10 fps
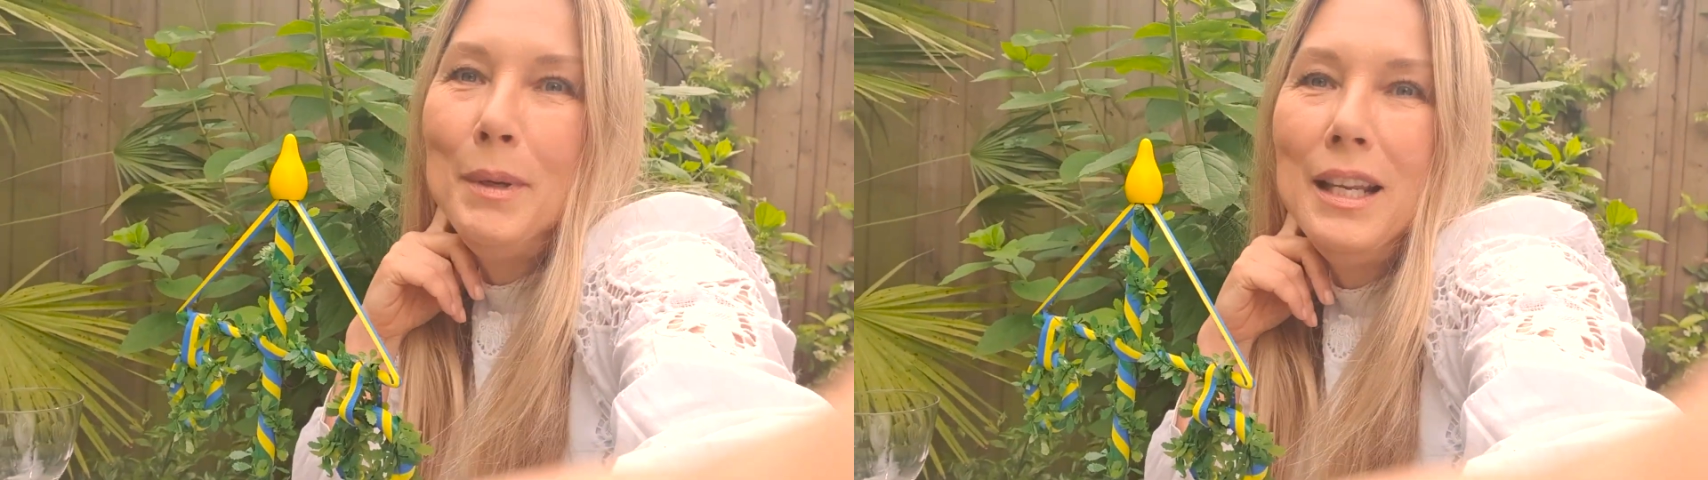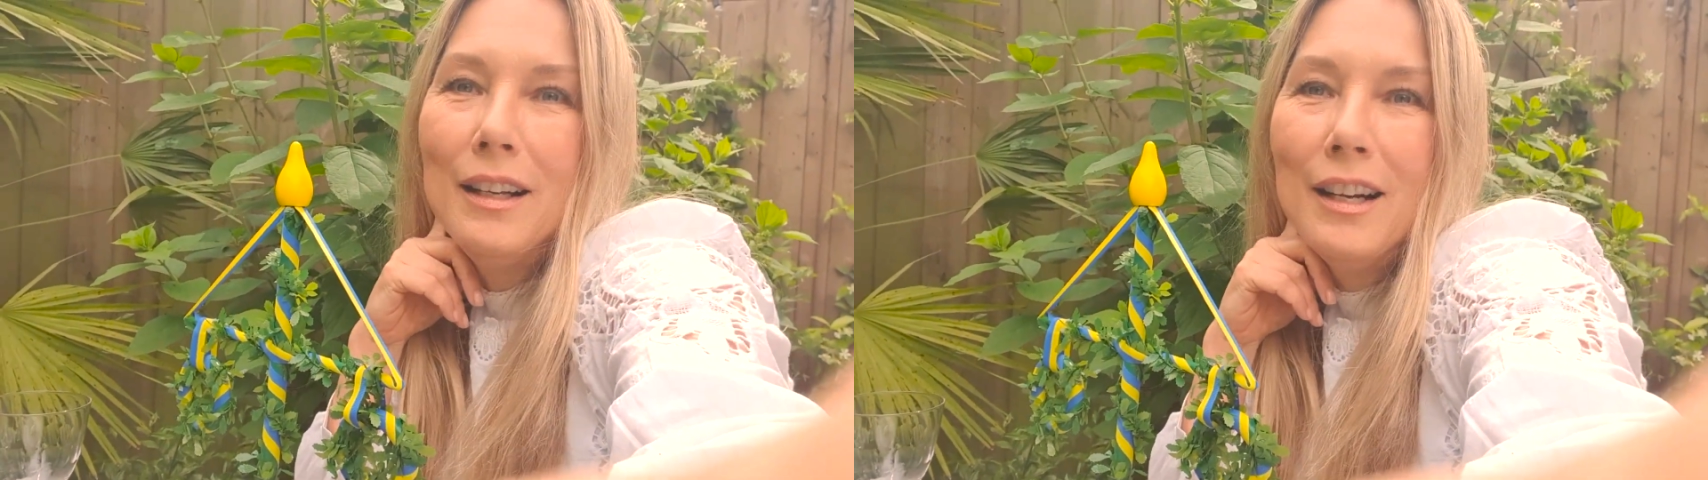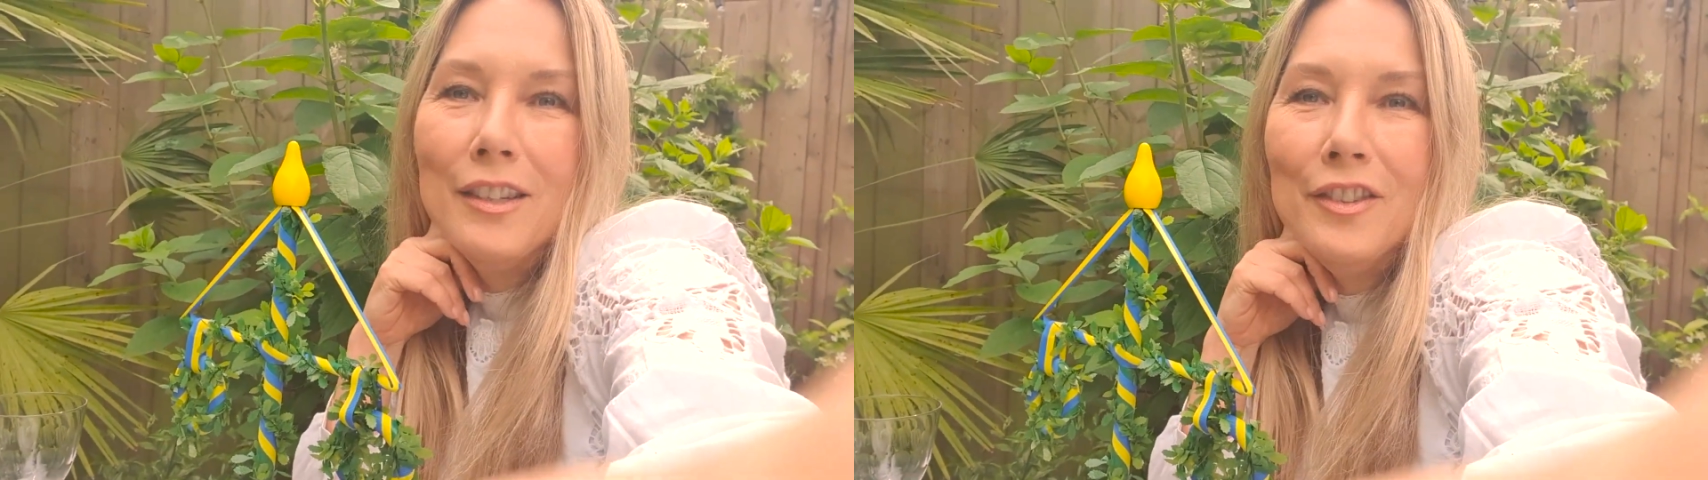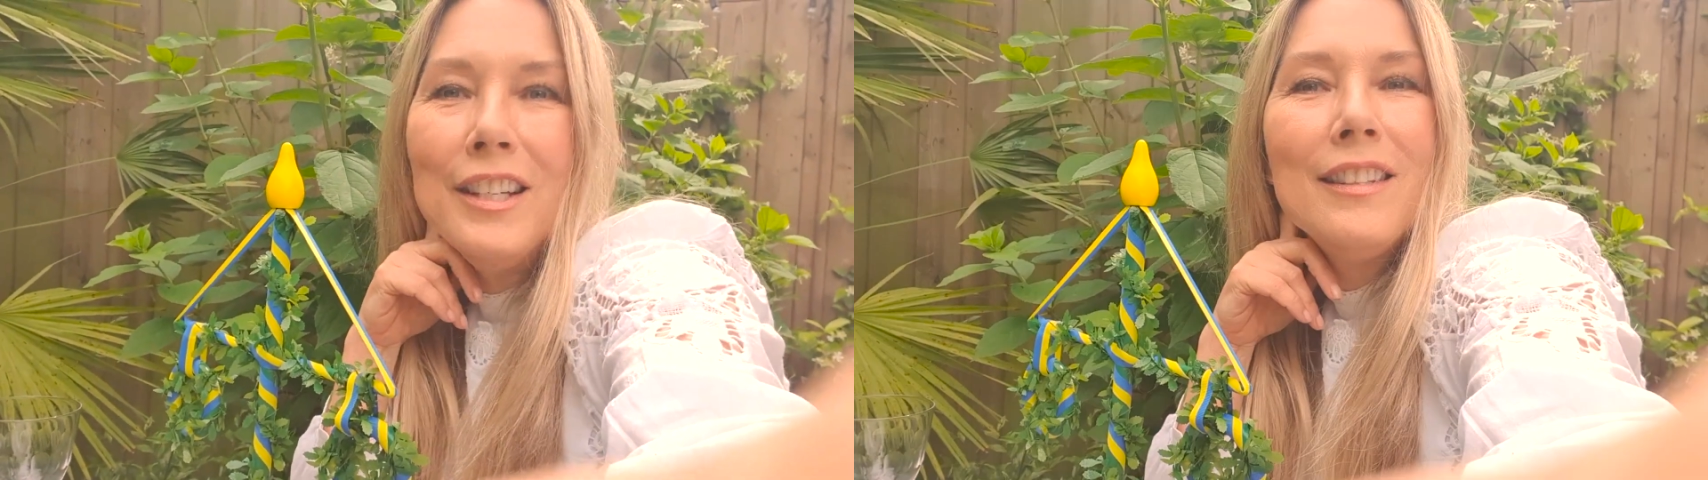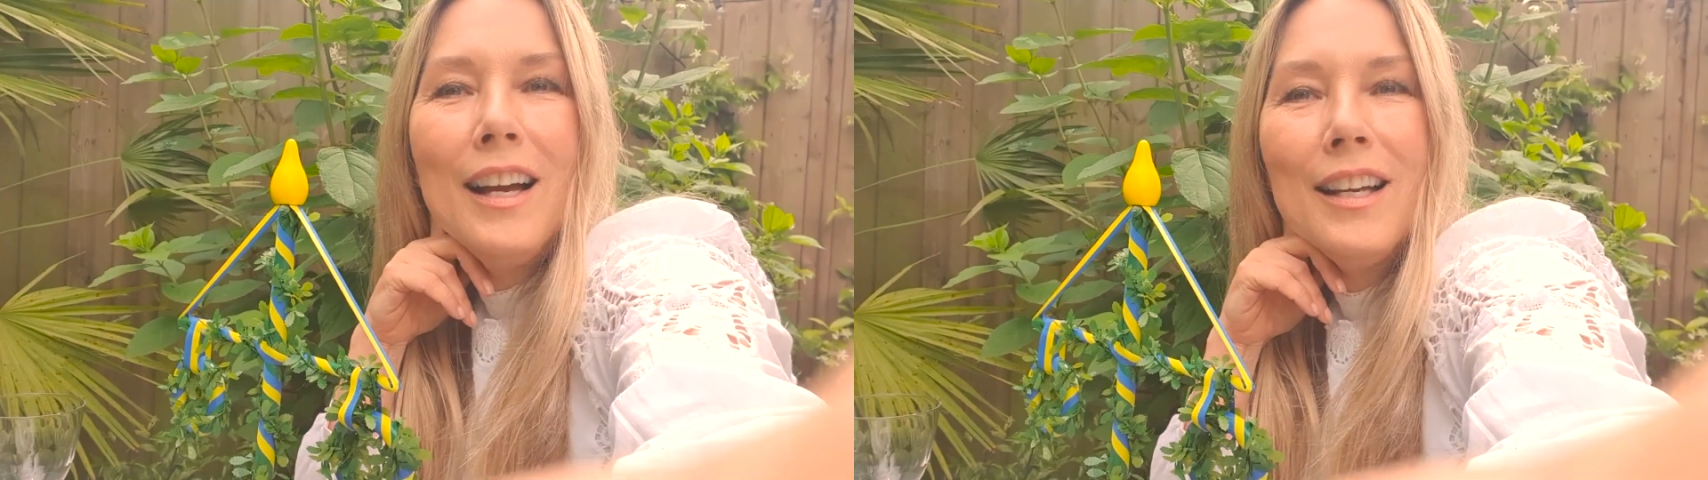be in the
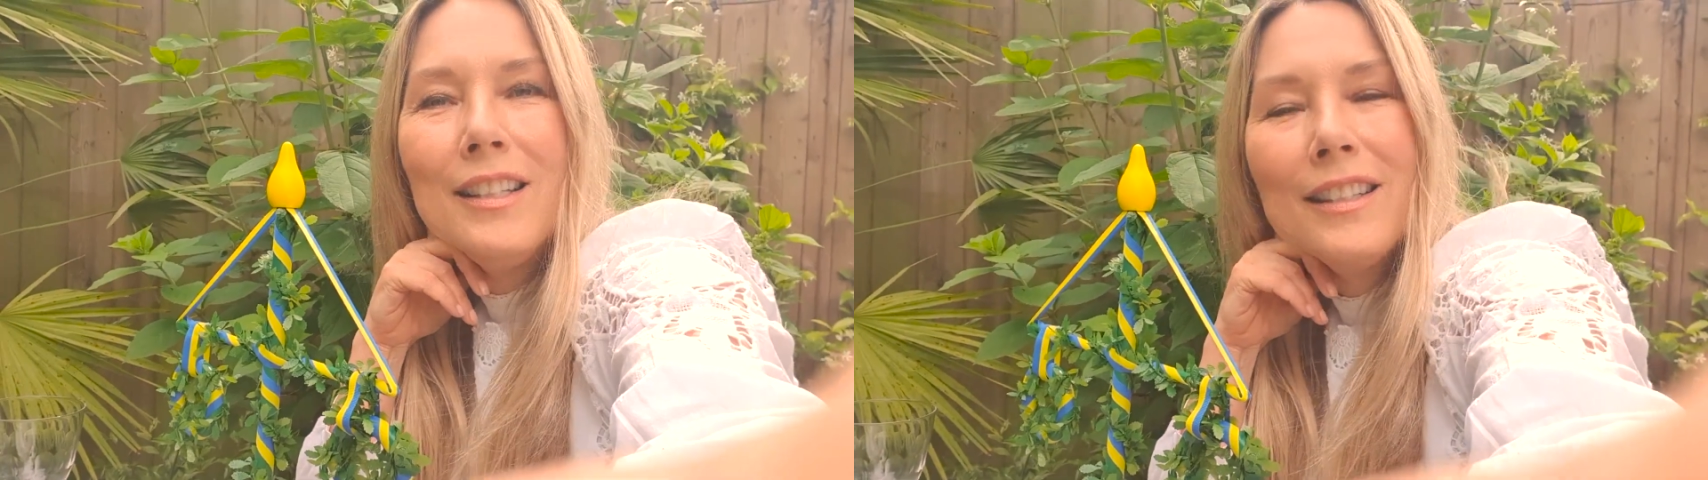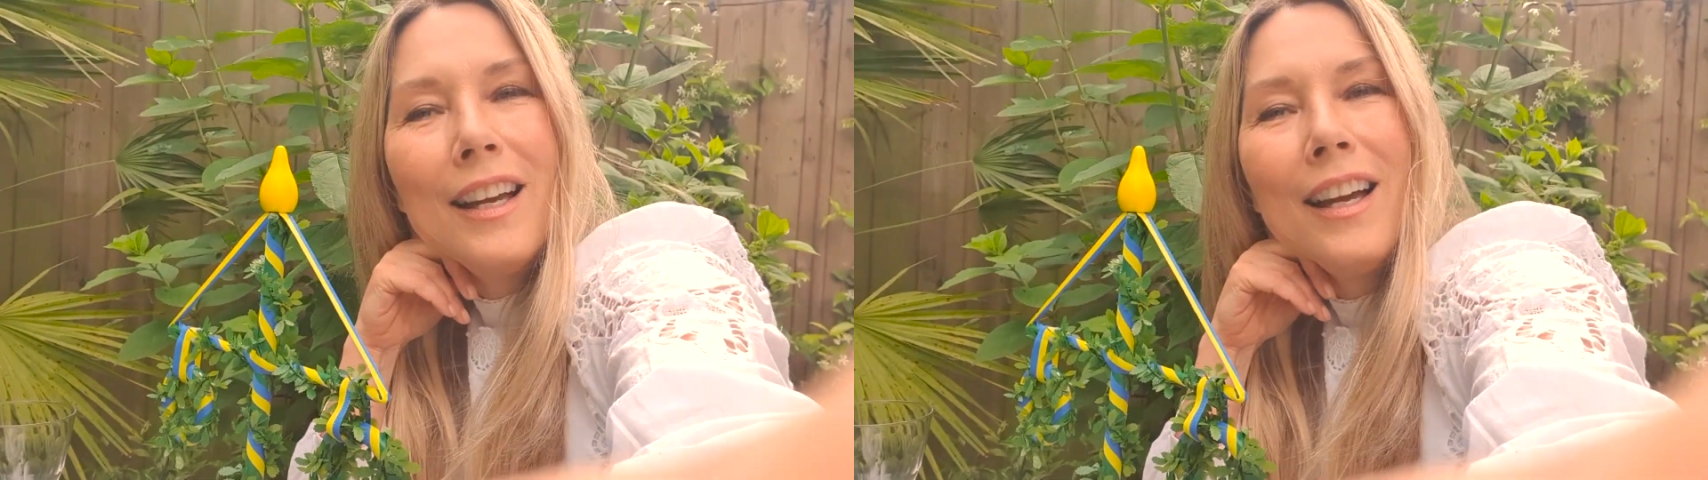countryside.